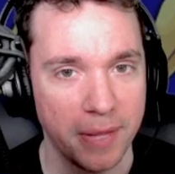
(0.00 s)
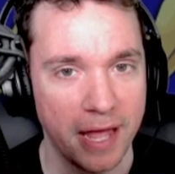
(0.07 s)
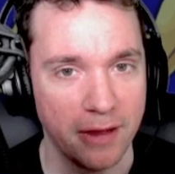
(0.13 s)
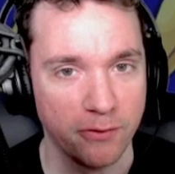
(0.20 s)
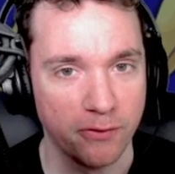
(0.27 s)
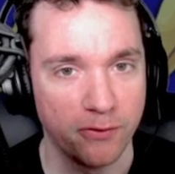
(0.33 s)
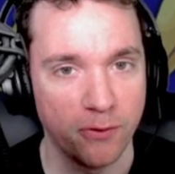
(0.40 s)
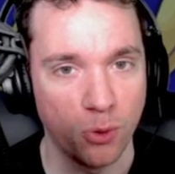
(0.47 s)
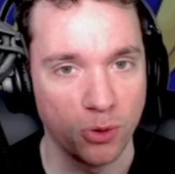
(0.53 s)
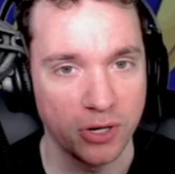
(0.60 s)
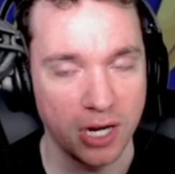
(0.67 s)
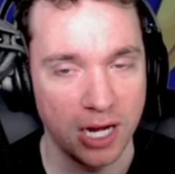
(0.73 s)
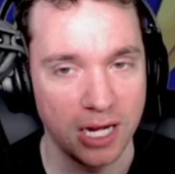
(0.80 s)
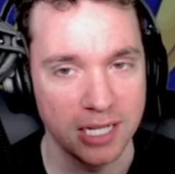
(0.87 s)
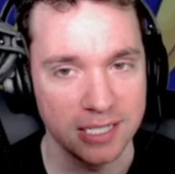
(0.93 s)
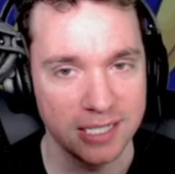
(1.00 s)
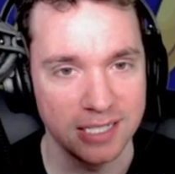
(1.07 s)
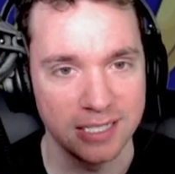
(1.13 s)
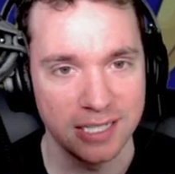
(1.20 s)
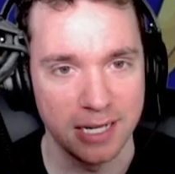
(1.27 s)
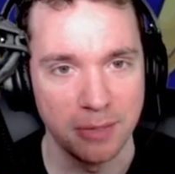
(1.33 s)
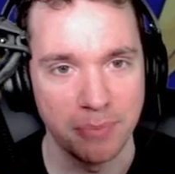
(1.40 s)
a 4-cost,
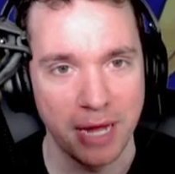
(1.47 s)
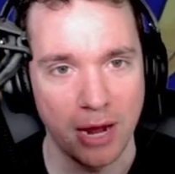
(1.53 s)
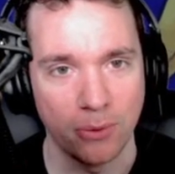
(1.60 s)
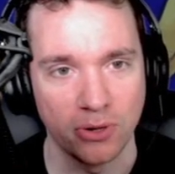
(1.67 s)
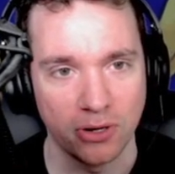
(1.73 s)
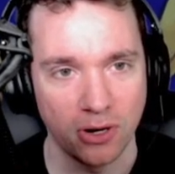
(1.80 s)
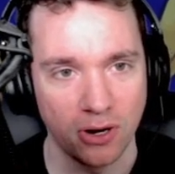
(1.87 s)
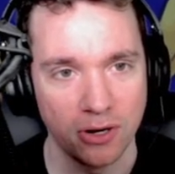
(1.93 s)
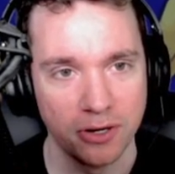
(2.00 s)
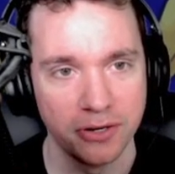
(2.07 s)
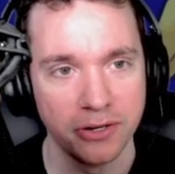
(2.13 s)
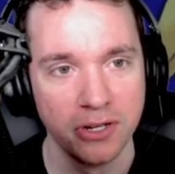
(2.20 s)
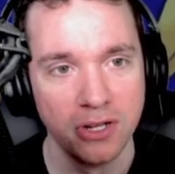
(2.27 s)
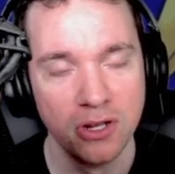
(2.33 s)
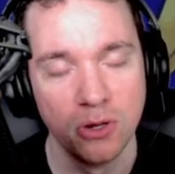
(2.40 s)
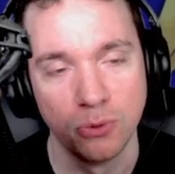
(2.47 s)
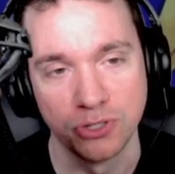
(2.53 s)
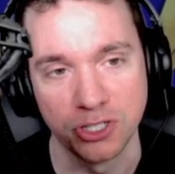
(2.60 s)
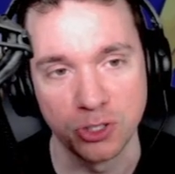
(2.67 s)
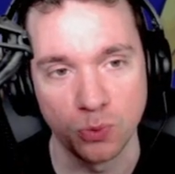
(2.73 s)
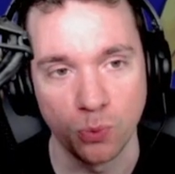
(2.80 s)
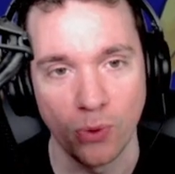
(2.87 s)
10 power card, which
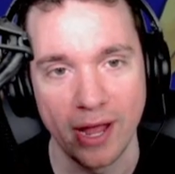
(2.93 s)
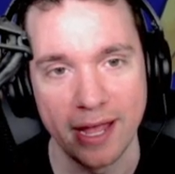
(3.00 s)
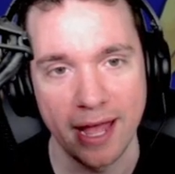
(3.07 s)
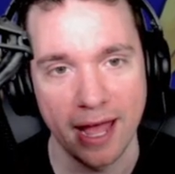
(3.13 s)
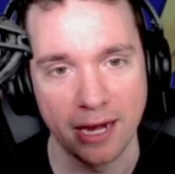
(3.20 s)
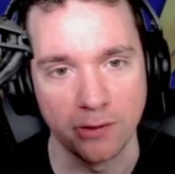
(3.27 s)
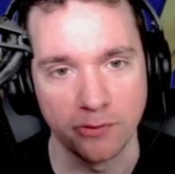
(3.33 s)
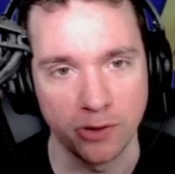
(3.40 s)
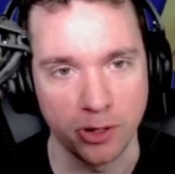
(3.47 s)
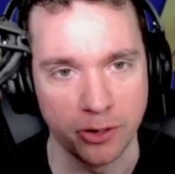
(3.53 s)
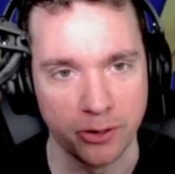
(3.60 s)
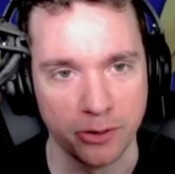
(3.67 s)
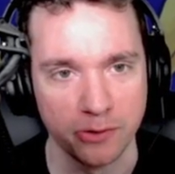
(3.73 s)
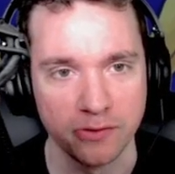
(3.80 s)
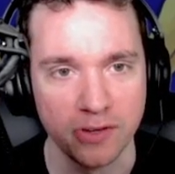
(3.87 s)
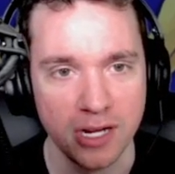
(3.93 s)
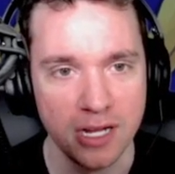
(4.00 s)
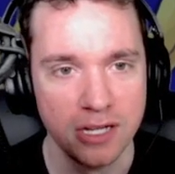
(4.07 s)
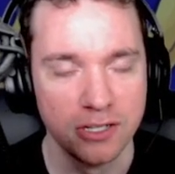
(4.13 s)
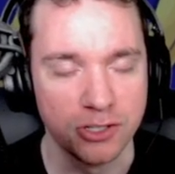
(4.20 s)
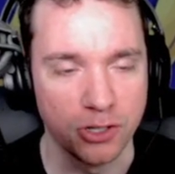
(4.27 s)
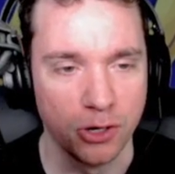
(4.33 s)
is way ahead of curve.
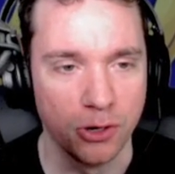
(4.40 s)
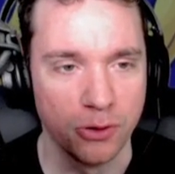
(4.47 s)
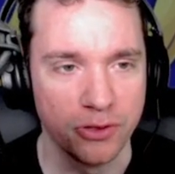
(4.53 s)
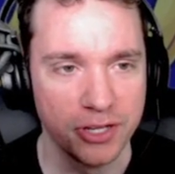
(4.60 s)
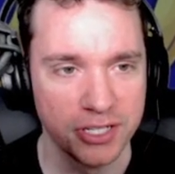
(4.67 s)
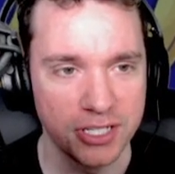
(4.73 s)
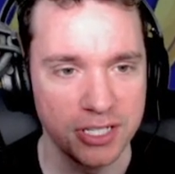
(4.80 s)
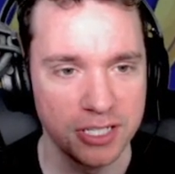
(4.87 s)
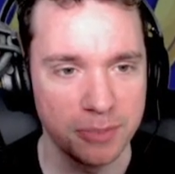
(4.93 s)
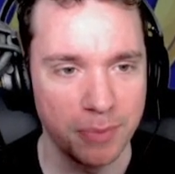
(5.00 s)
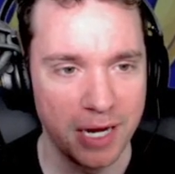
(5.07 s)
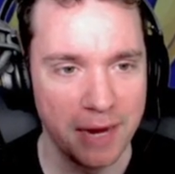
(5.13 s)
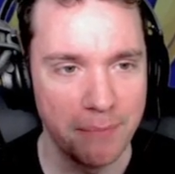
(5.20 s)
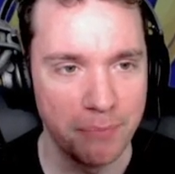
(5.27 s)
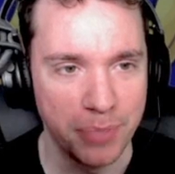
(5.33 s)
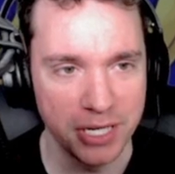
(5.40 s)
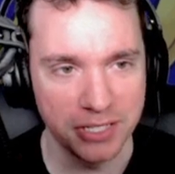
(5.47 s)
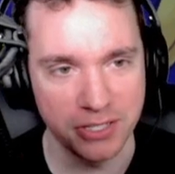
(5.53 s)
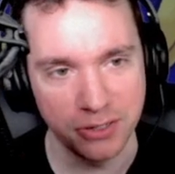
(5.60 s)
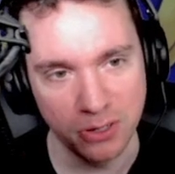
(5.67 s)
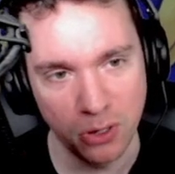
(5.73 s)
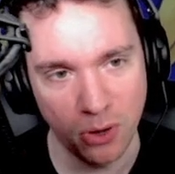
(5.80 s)
So this is my big
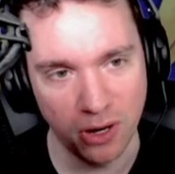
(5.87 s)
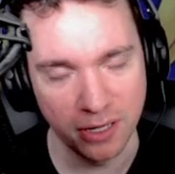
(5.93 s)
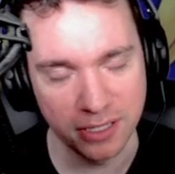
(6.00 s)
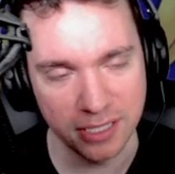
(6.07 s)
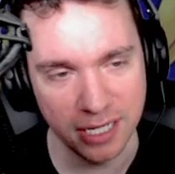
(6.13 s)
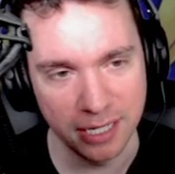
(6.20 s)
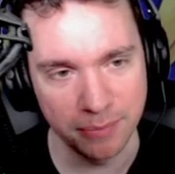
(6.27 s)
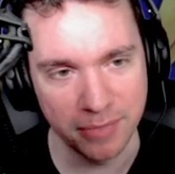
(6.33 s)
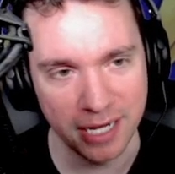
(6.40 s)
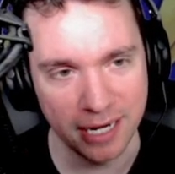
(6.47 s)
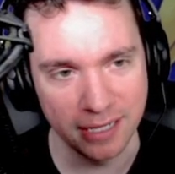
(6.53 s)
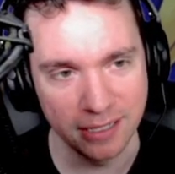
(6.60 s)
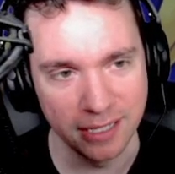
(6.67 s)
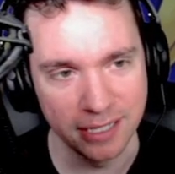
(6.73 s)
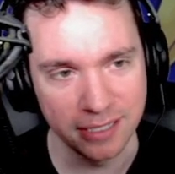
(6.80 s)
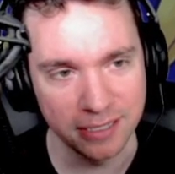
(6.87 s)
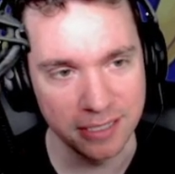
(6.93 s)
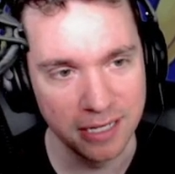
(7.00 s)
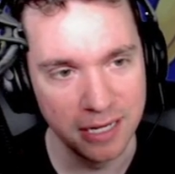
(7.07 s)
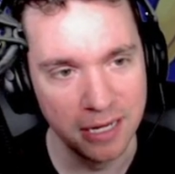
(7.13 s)
0 archetype that I liked.